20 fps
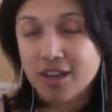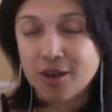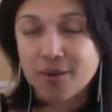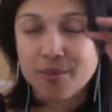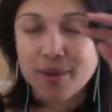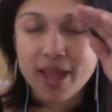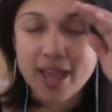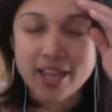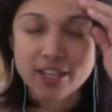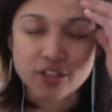
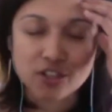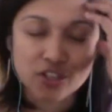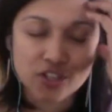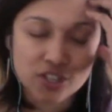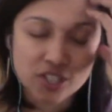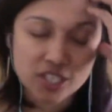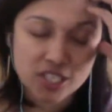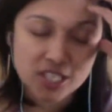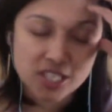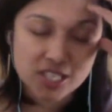and
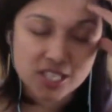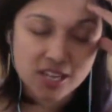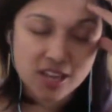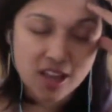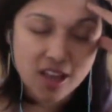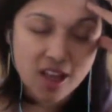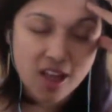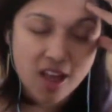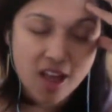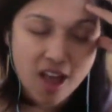she
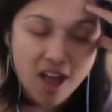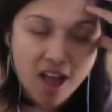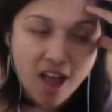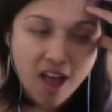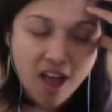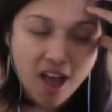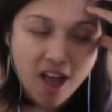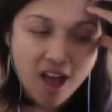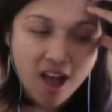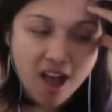
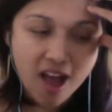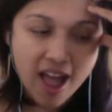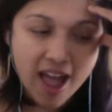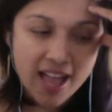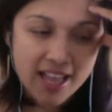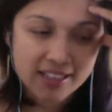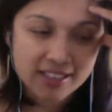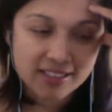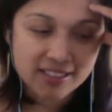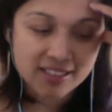
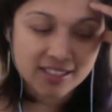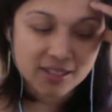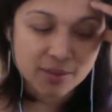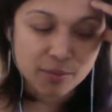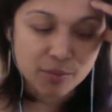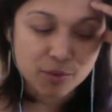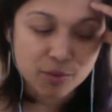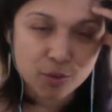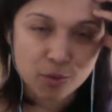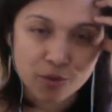has
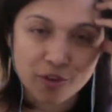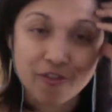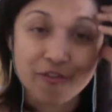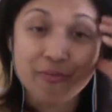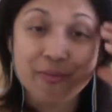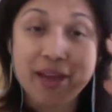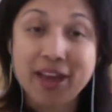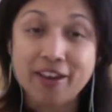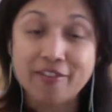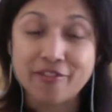some sort of
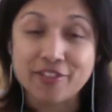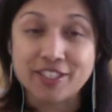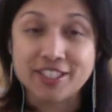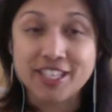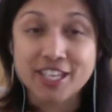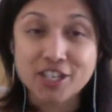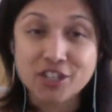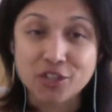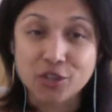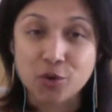
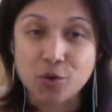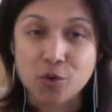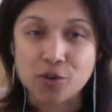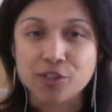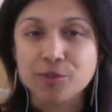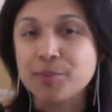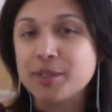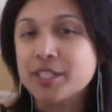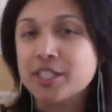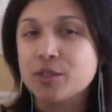manifestation
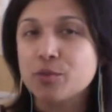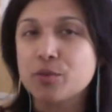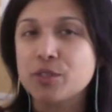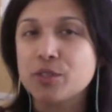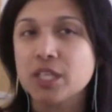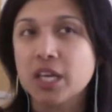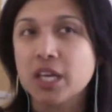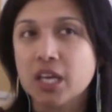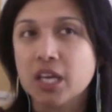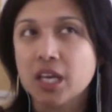course because it was
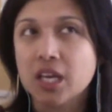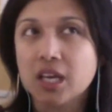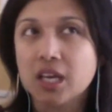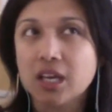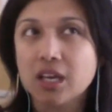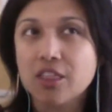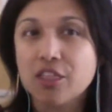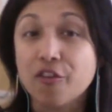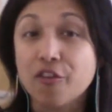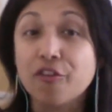like
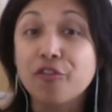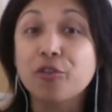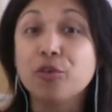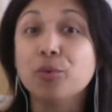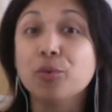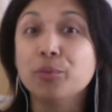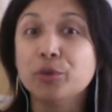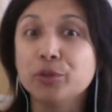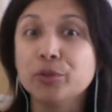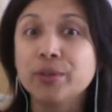the full
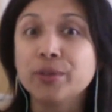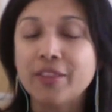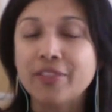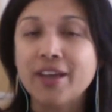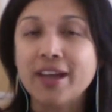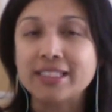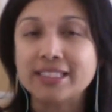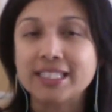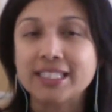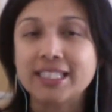moon at that
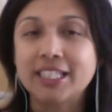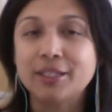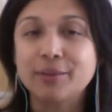time.